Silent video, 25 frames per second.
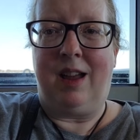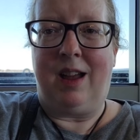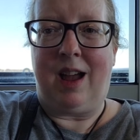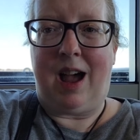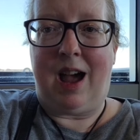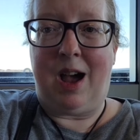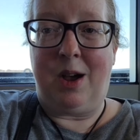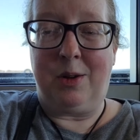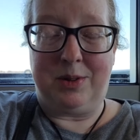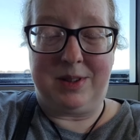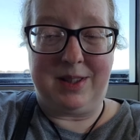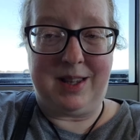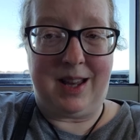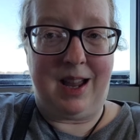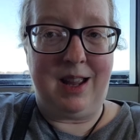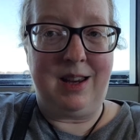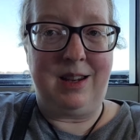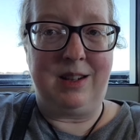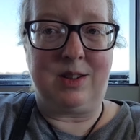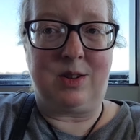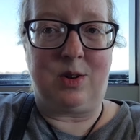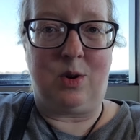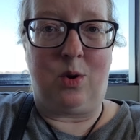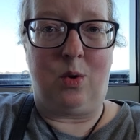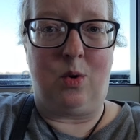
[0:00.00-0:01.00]
Outside
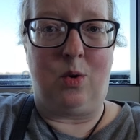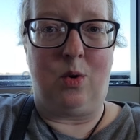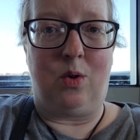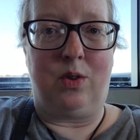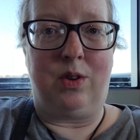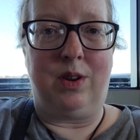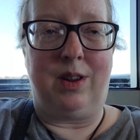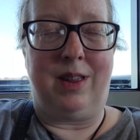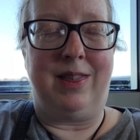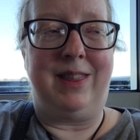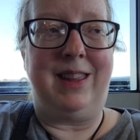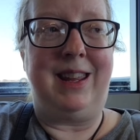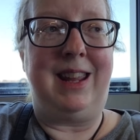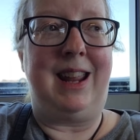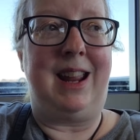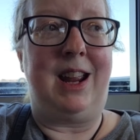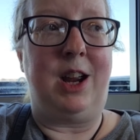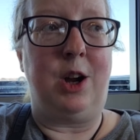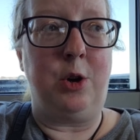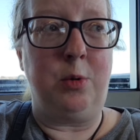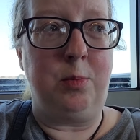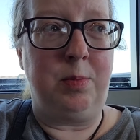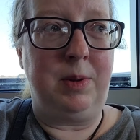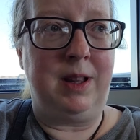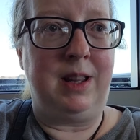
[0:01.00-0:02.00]
is cold. The
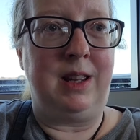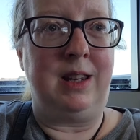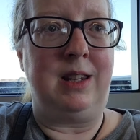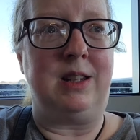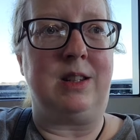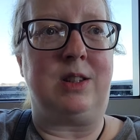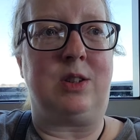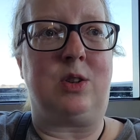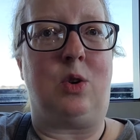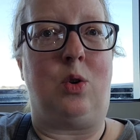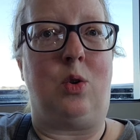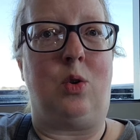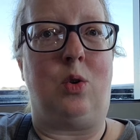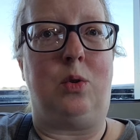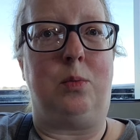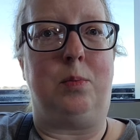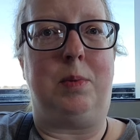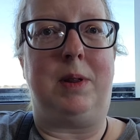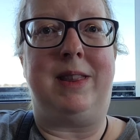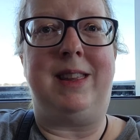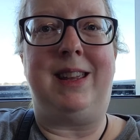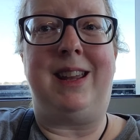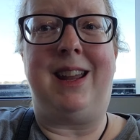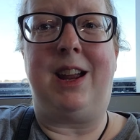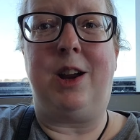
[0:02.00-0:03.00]
airplane is cold.
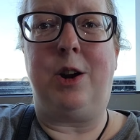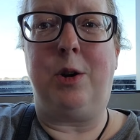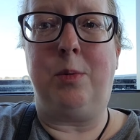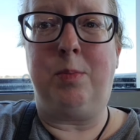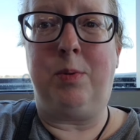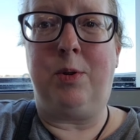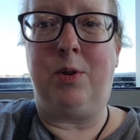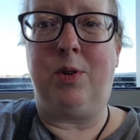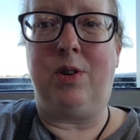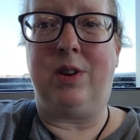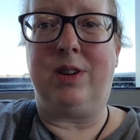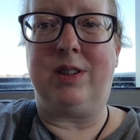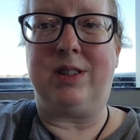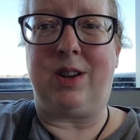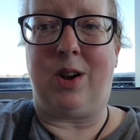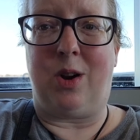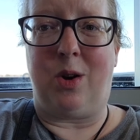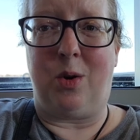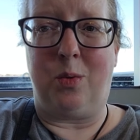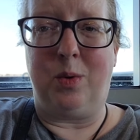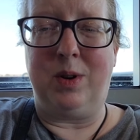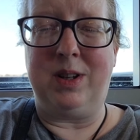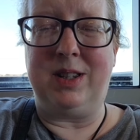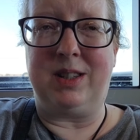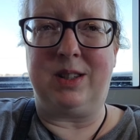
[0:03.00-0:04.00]
But the airport is
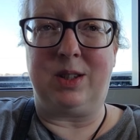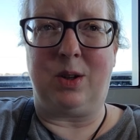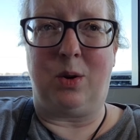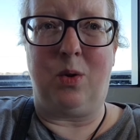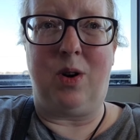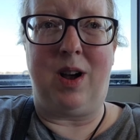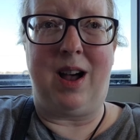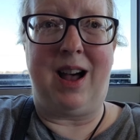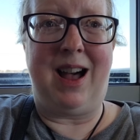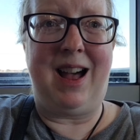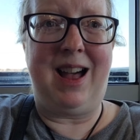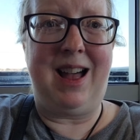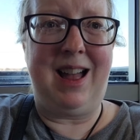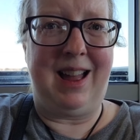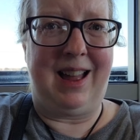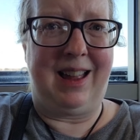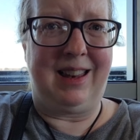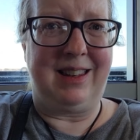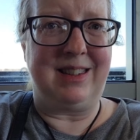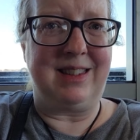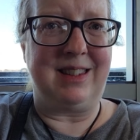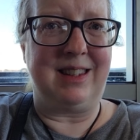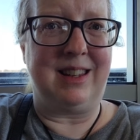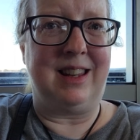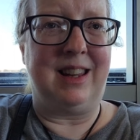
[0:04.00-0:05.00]
always so
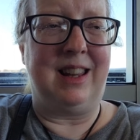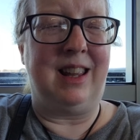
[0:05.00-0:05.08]
hot.